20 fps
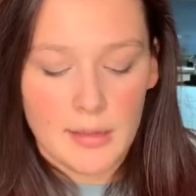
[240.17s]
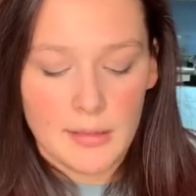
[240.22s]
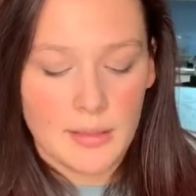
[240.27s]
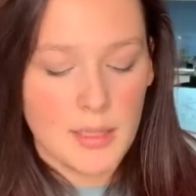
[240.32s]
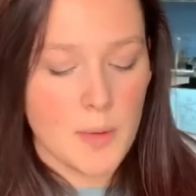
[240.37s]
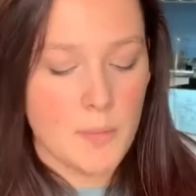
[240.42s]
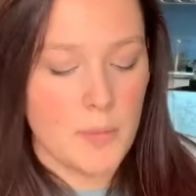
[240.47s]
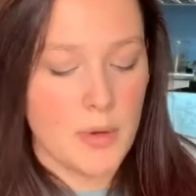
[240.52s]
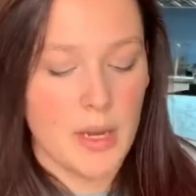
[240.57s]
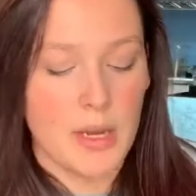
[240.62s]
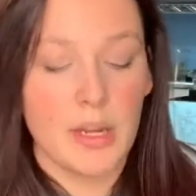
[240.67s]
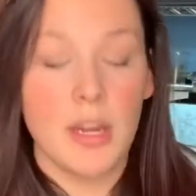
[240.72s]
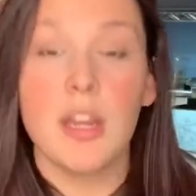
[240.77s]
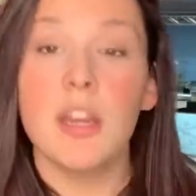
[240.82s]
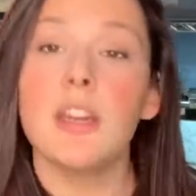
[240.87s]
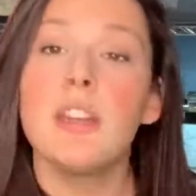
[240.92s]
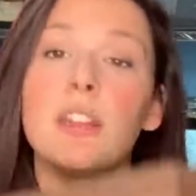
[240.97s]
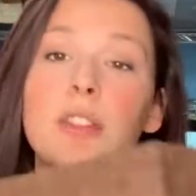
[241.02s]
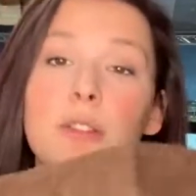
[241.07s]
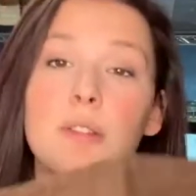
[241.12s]
someone
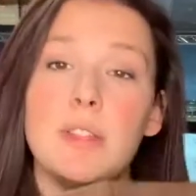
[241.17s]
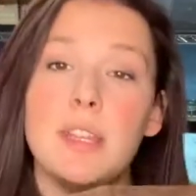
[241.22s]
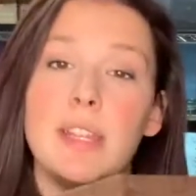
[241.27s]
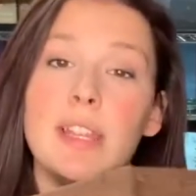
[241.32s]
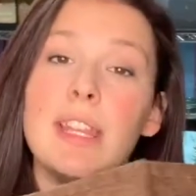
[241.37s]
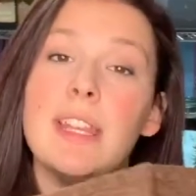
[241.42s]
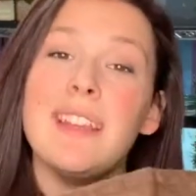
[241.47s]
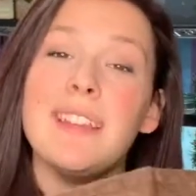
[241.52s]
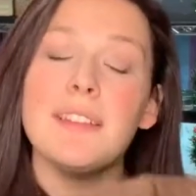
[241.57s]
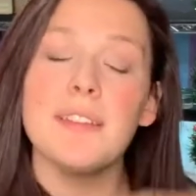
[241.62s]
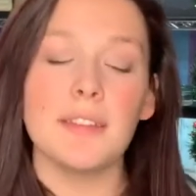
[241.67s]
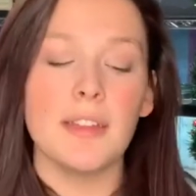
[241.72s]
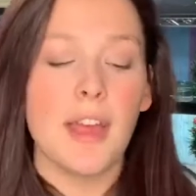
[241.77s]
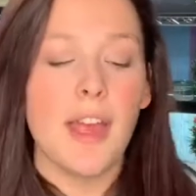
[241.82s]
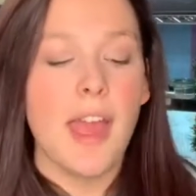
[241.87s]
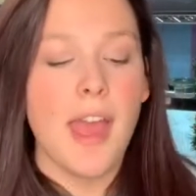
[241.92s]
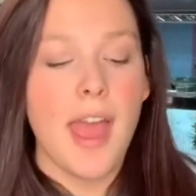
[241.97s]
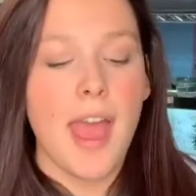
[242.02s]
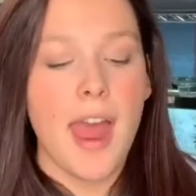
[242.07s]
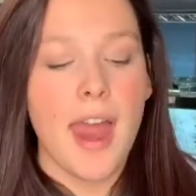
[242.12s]
using these,
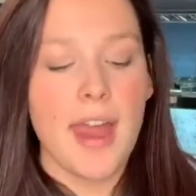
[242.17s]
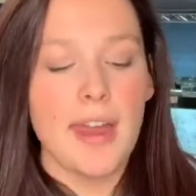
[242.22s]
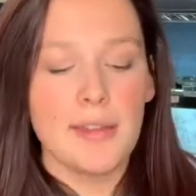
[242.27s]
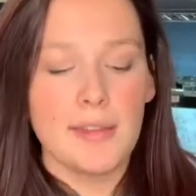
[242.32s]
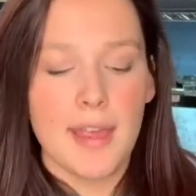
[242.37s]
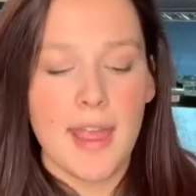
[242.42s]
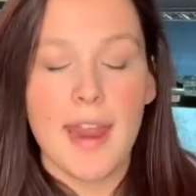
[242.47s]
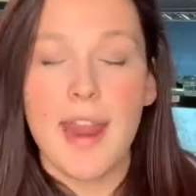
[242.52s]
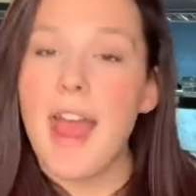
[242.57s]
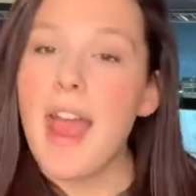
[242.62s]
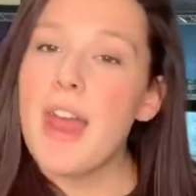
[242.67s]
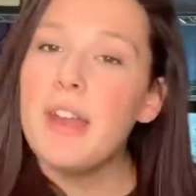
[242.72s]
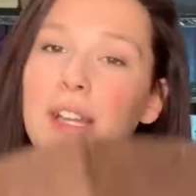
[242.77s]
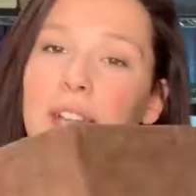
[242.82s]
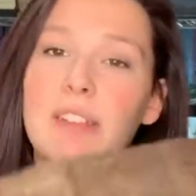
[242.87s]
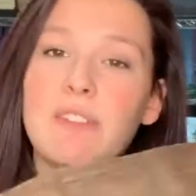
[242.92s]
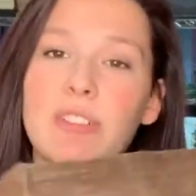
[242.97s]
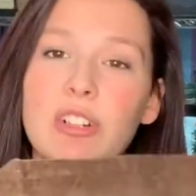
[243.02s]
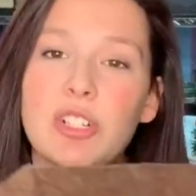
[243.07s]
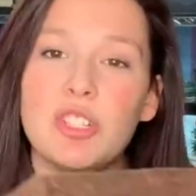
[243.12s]
and I decided I'd
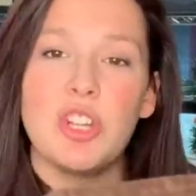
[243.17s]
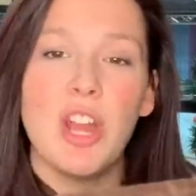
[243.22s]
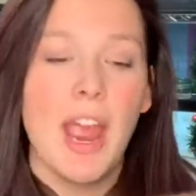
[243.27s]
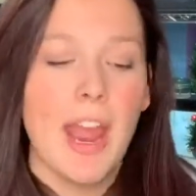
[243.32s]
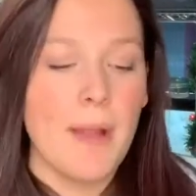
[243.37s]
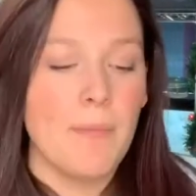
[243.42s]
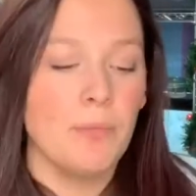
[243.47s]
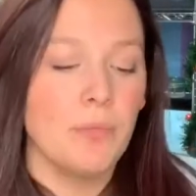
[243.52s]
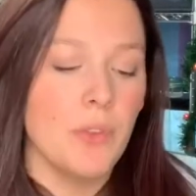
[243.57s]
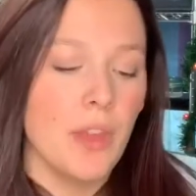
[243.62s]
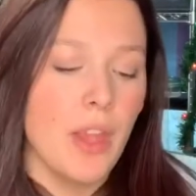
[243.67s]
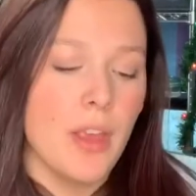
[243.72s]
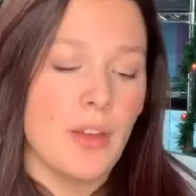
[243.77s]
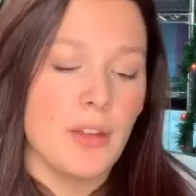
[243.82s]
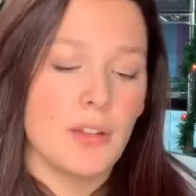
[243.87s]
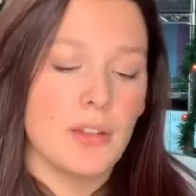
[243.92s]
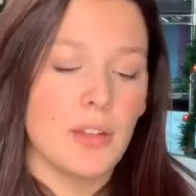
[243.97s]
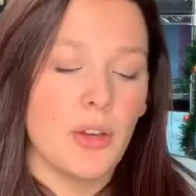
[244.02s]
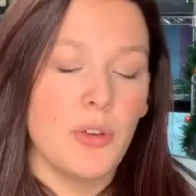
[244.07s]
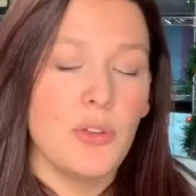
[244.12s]
give it a try.
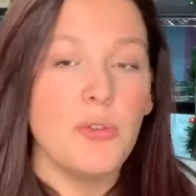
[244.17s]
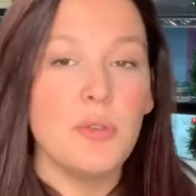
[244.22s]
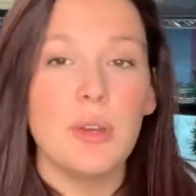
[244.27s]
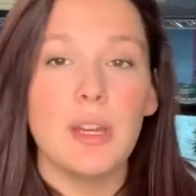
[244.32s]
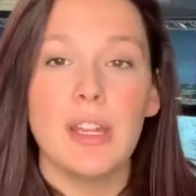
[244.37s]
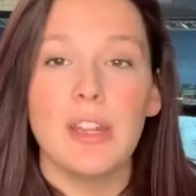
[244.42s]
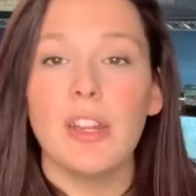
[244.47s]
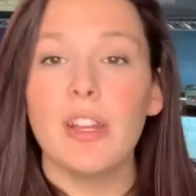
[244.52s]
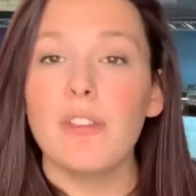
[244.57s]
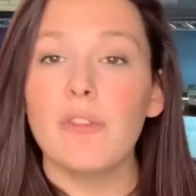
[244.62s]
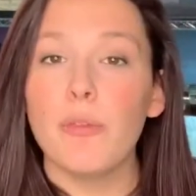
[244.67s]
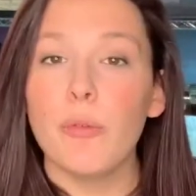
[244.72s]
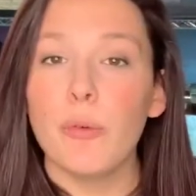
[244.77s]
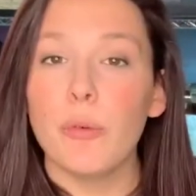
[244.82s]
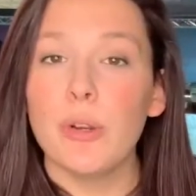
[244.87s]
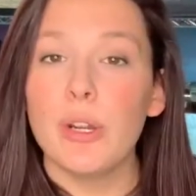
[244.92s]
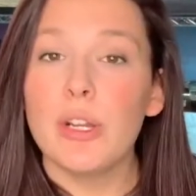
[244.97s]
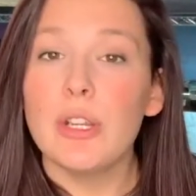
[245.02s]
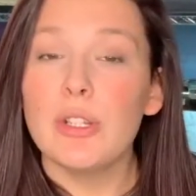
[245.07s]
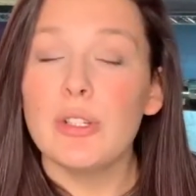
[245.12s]
So you can look
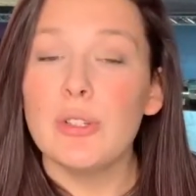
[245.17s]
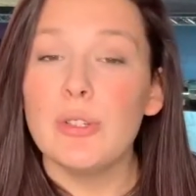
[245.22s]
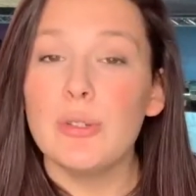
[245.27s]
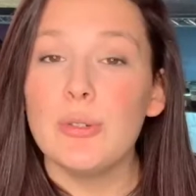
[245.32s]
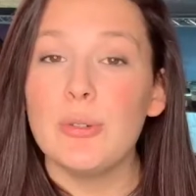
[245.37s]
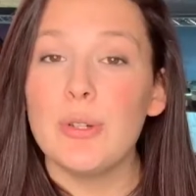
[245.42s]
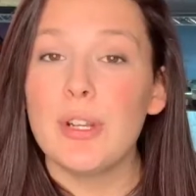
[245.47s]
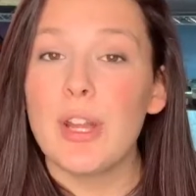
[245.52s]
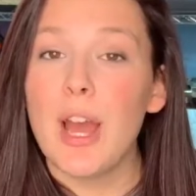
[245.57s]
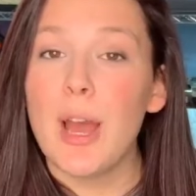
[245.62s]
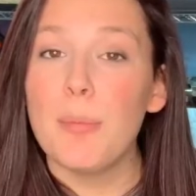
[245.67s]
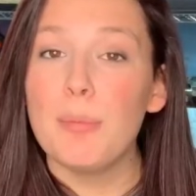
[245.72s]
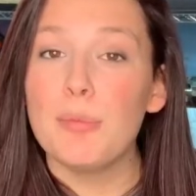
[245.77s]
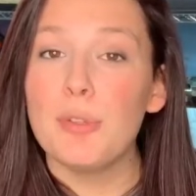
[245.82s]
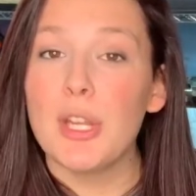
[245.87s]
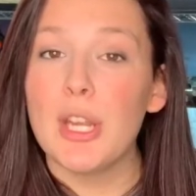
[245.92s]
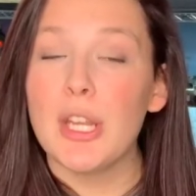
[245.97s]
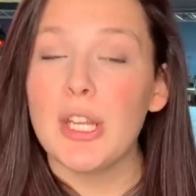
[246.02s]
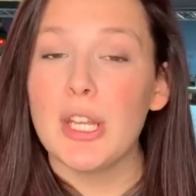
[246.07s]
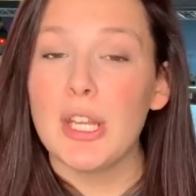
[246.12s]
forward to an
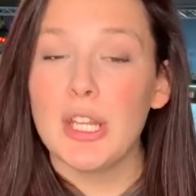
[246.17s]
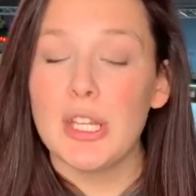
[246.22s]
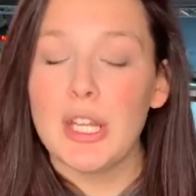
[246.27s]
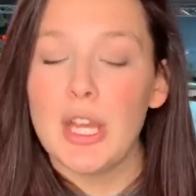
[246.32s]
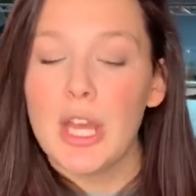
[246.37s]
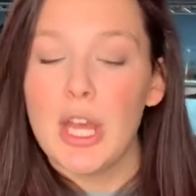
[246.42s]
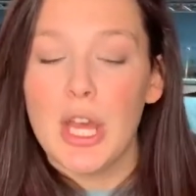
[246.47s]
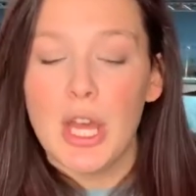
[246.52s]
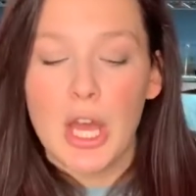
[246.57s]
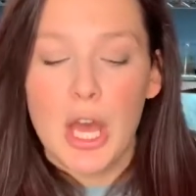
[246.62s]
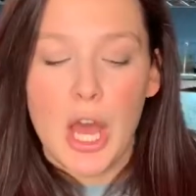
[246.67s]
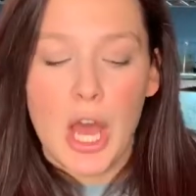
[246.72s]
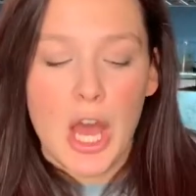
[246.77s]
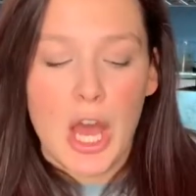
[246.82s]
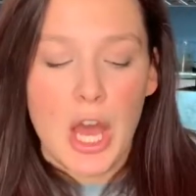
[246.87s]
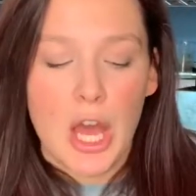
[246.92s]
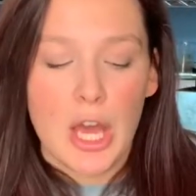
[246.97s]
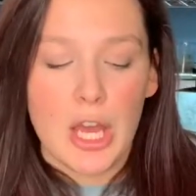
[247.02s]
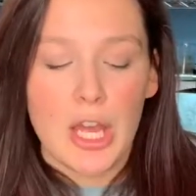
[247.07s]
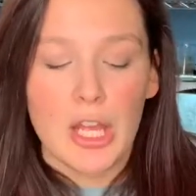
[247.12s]
updated
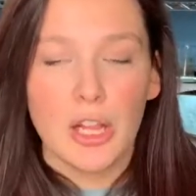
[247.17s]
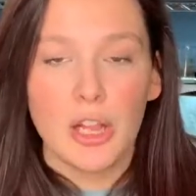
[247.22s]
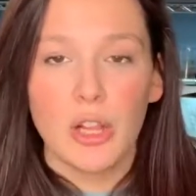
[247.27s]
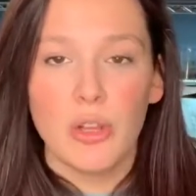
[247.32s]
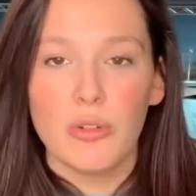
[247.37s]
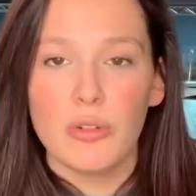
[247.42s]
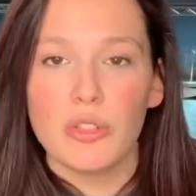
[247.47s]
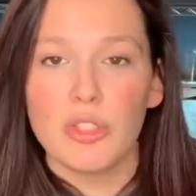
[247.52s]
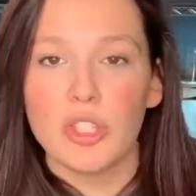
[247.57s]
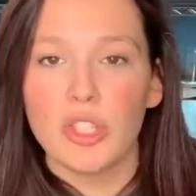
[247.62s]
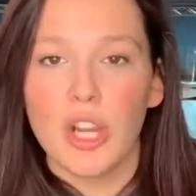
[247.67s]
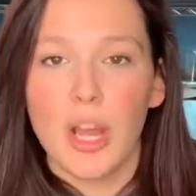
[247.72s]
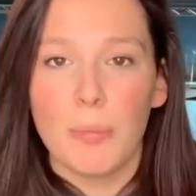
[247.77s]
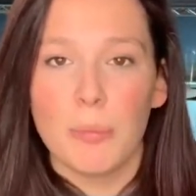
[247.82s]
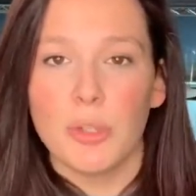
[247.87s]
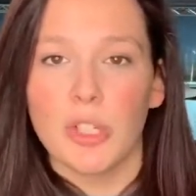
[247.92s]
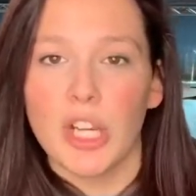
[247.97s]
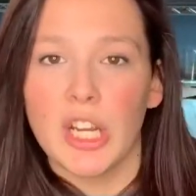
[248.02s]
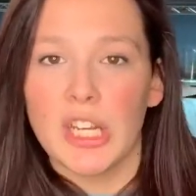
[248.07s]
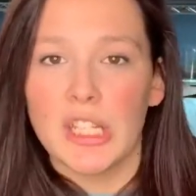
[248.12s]
enclosure
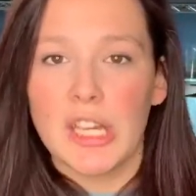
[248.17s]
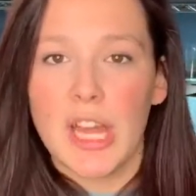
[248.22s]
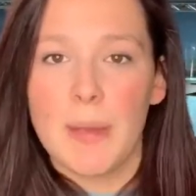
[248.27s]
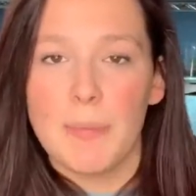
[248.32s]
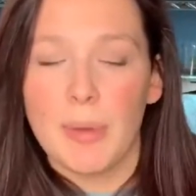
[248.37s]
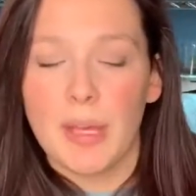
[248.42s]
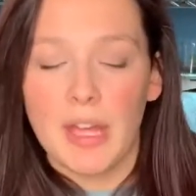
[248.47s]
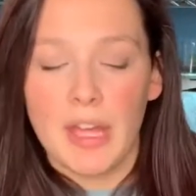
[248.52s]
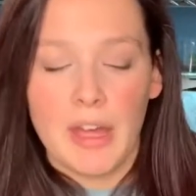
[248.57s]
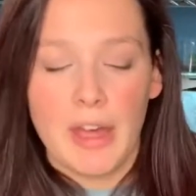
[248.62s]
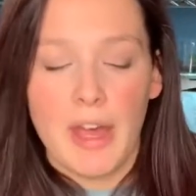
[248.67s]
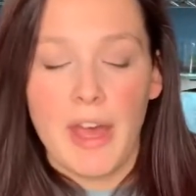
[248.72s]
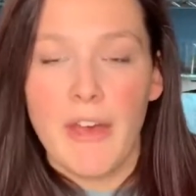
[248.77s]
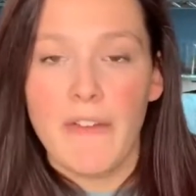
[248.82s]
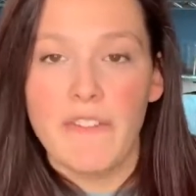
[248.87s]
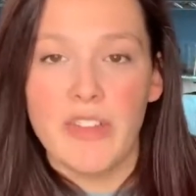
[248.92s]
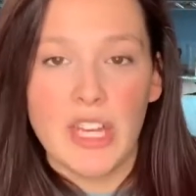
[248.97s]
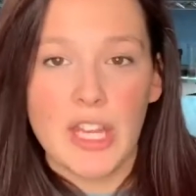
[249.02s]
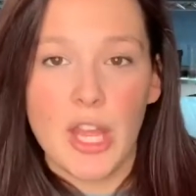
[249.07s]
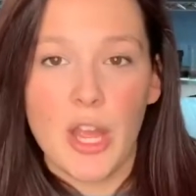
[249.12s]
upgrade type of
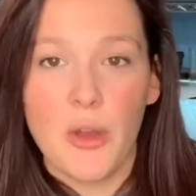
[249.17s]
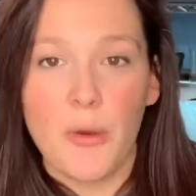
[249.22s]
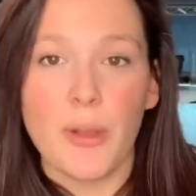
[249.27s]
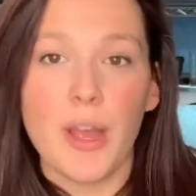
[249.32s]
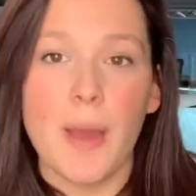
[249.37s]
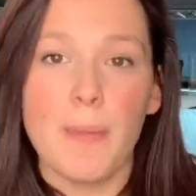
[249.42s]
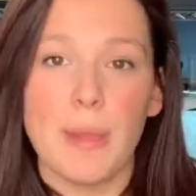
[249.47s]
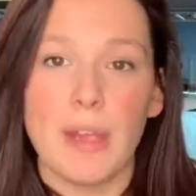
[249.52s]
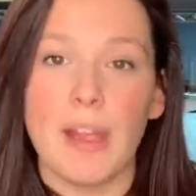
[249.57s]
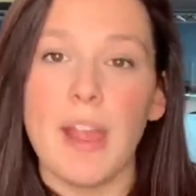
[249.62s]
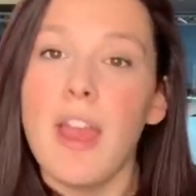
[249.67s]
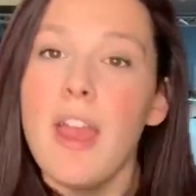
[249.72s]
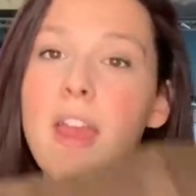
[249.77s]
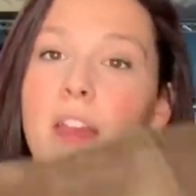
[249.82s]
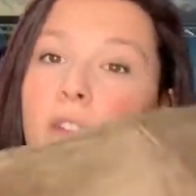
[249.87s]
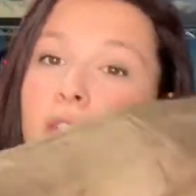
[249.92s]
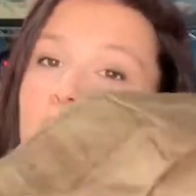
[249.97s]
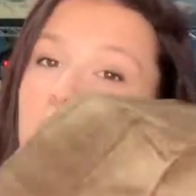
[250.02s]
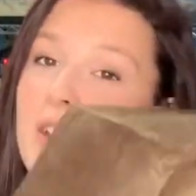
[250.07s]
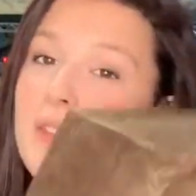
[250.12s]
video coming
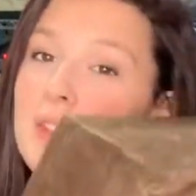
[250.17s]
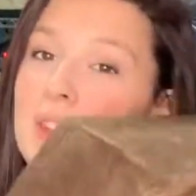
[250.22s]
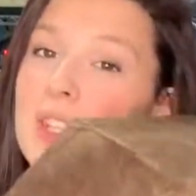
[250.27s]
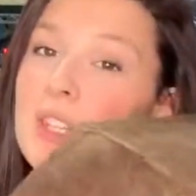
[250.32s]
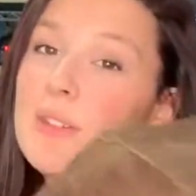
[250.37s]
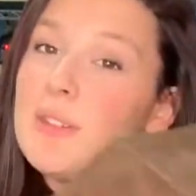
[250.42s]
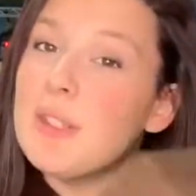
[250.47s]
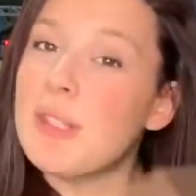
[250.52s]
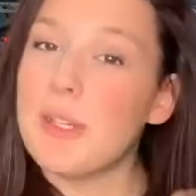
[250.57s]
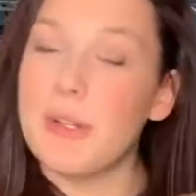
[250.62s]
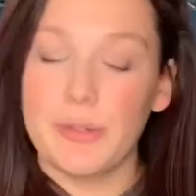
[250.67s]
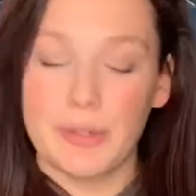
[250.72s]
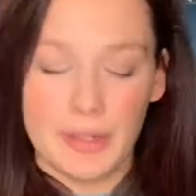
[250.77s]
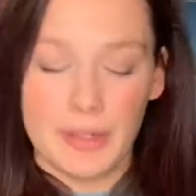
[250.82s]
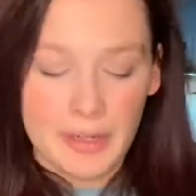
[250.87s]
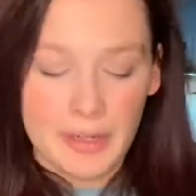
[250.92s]
for those two soon.